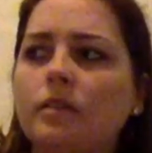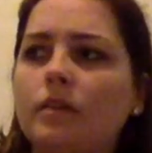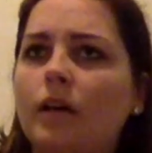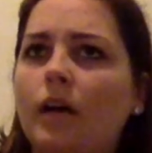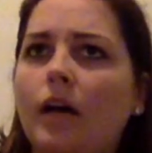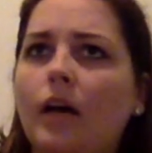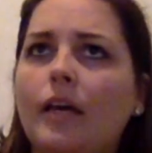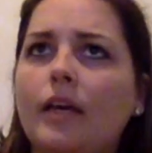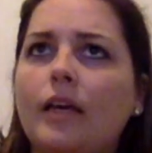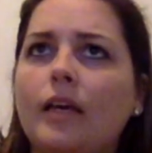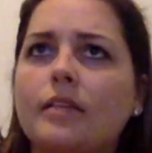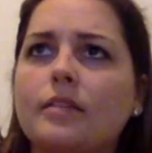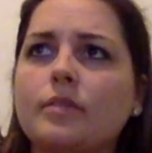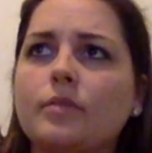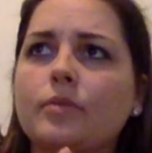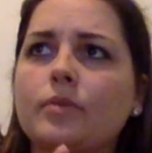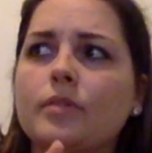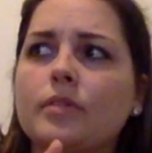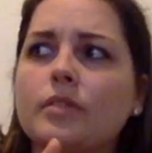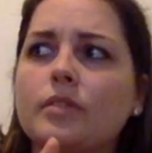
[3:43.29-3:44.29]
I guess
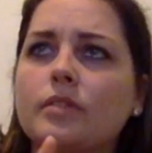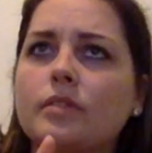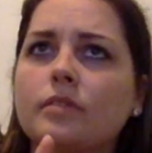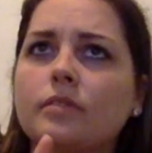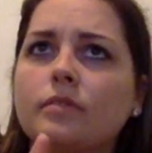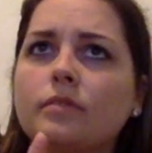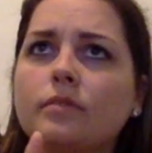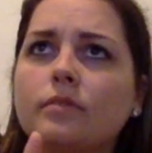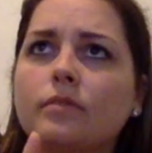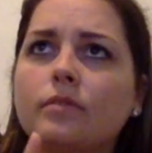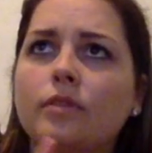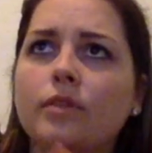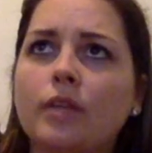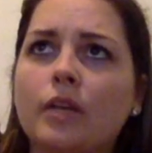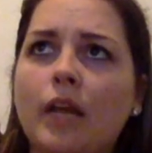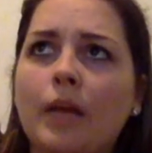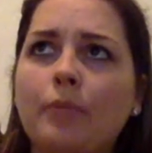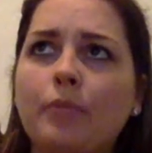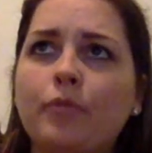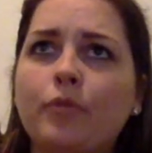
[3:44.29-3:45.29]
it was the
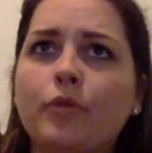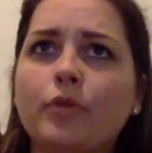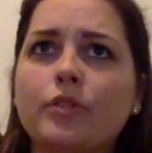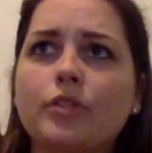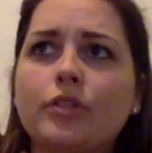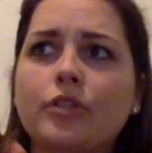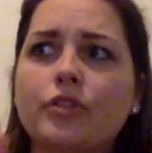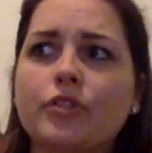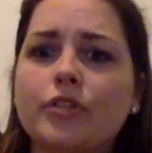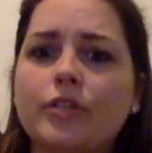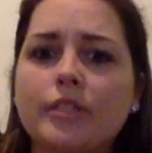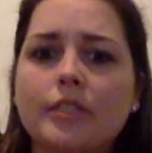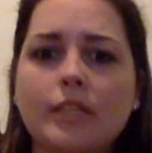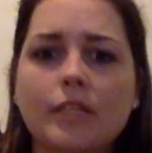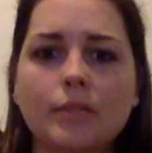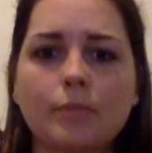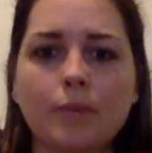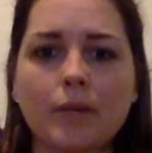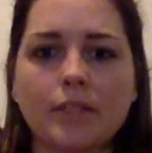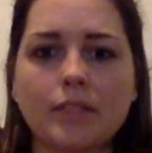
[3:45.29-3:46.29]
night before surgery,
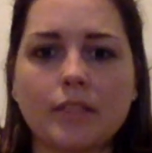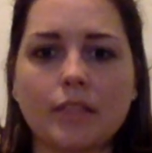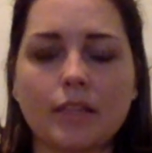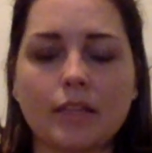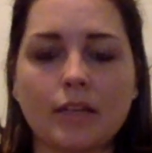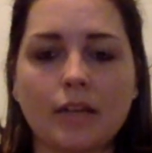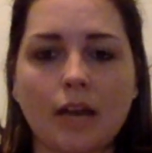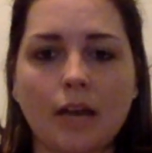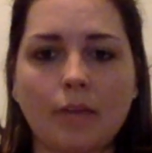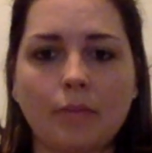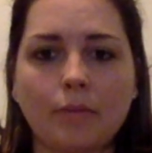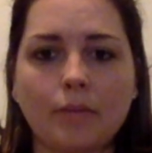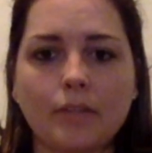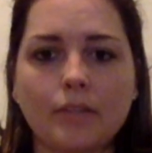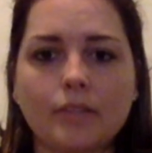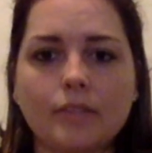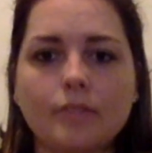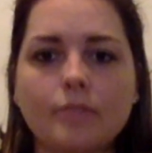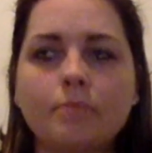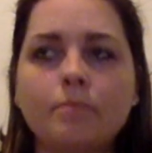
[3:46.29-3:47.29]
6 months, and then 9
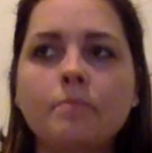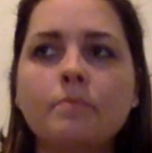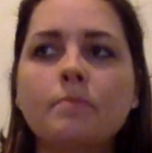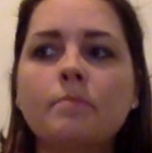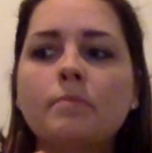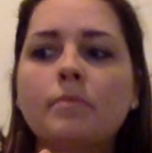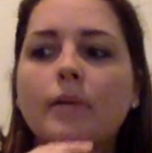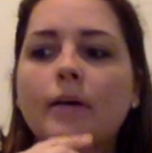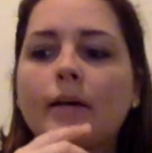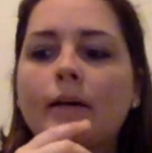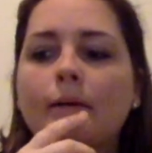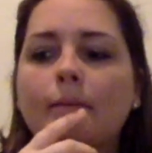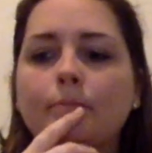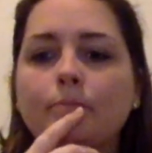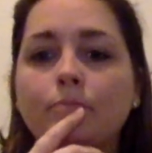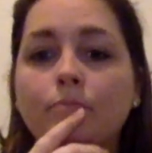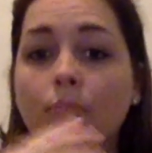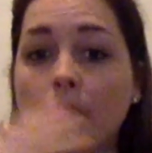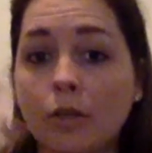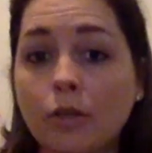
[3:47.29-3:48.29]
months.
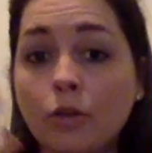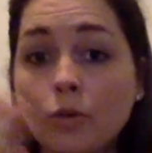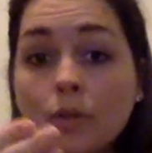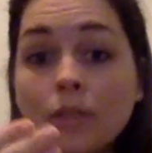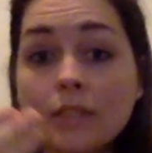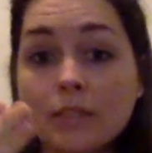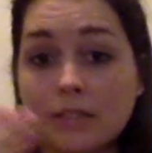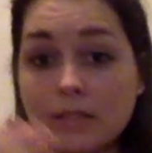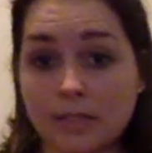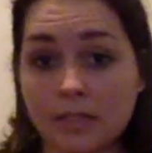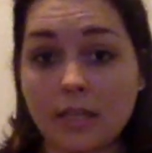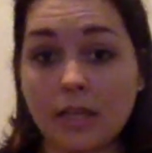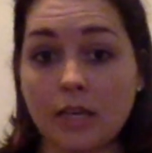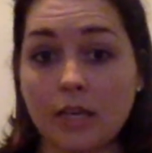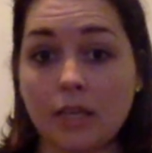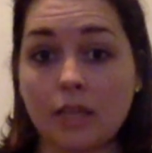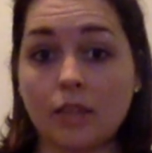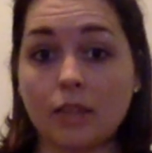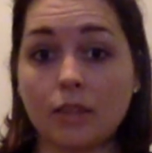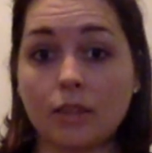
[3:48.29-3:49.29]
And you can
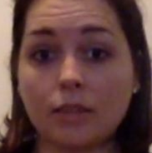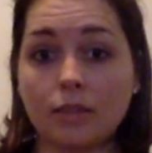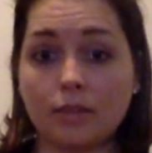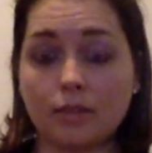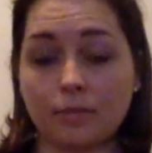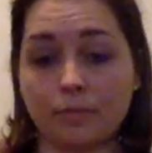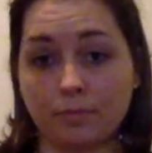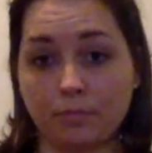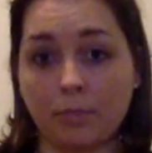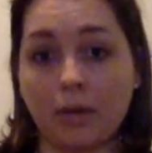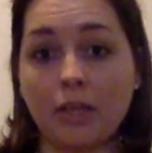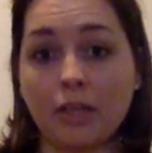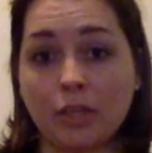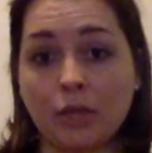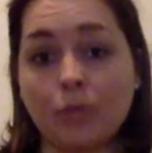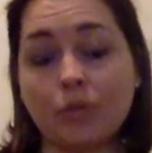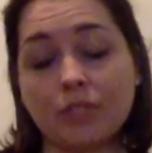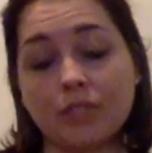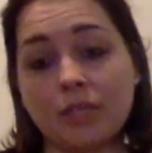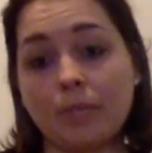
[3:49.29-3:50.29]
see that my
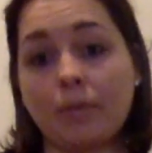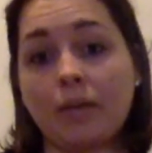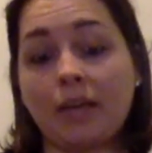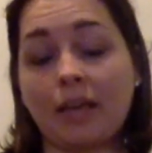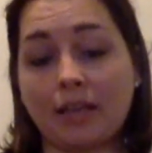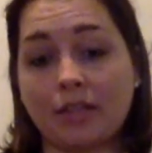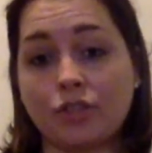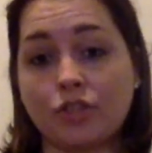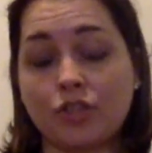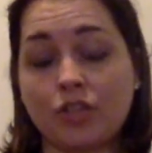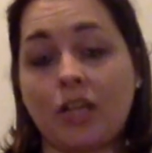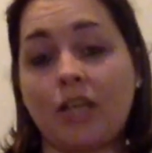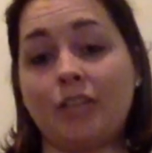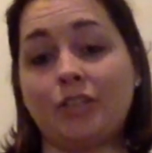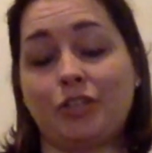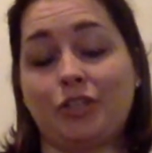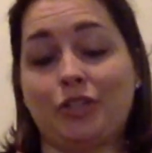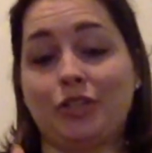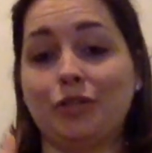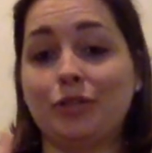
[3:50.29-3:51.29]
lower stomach has
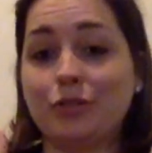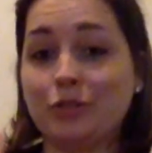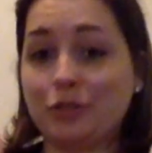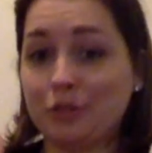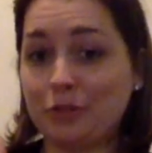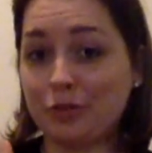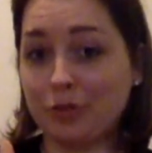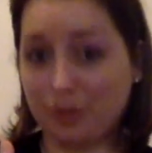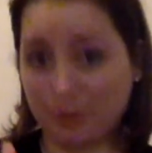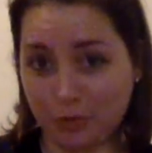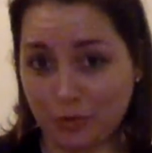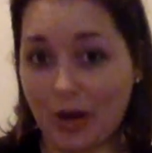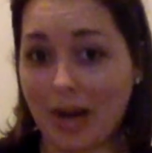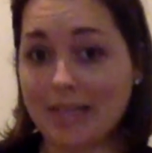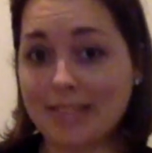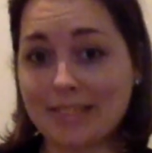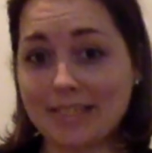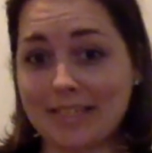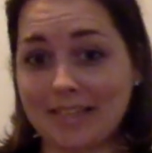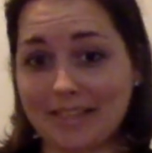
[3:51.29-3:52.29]
changed
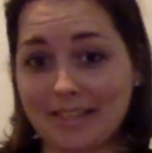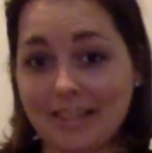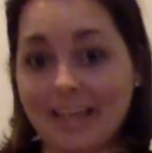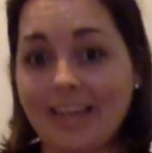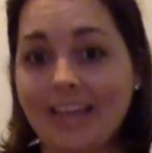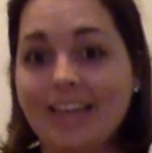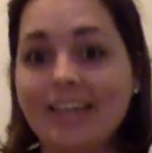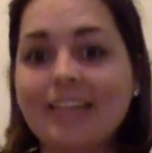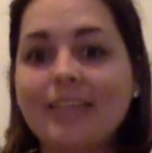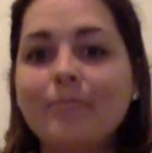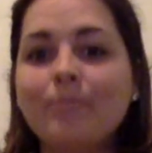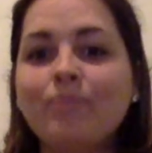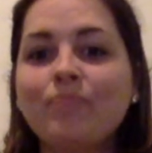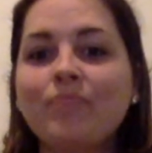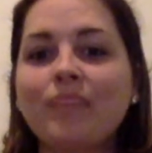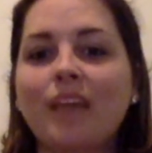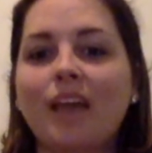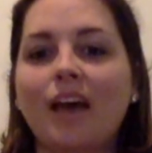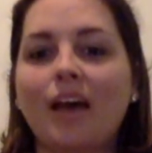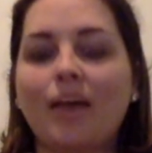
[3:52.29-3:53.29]
drastically,
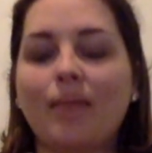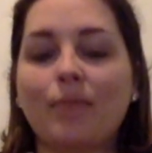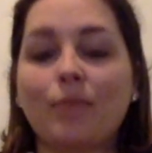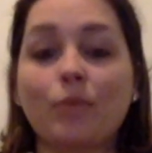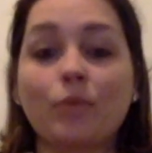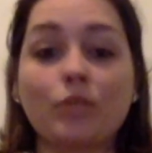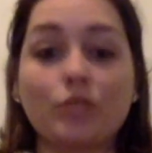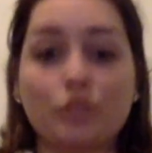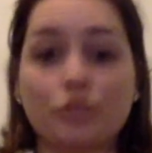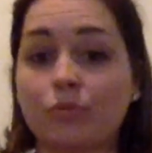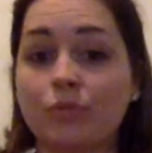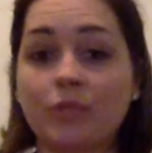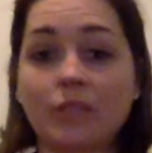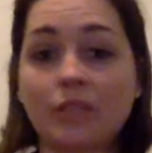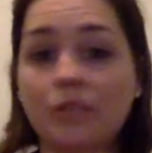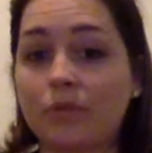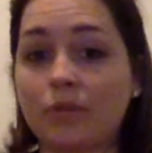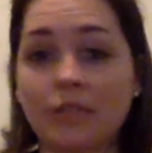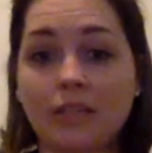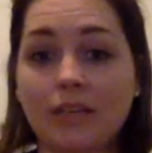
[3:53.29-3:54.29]
which is
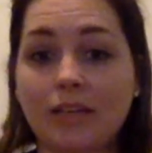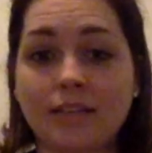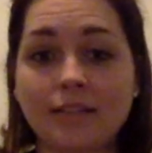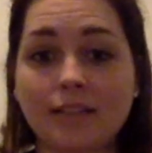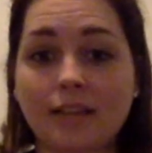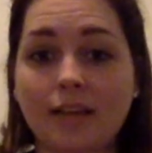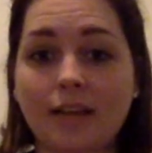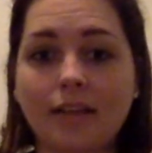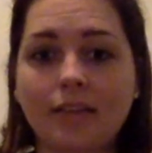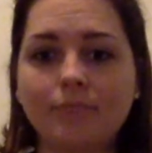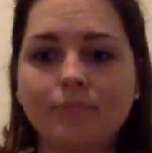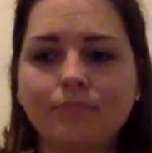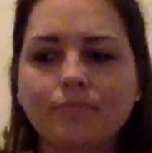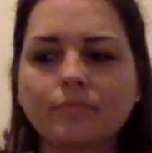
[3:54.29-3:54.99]
really, really exciting.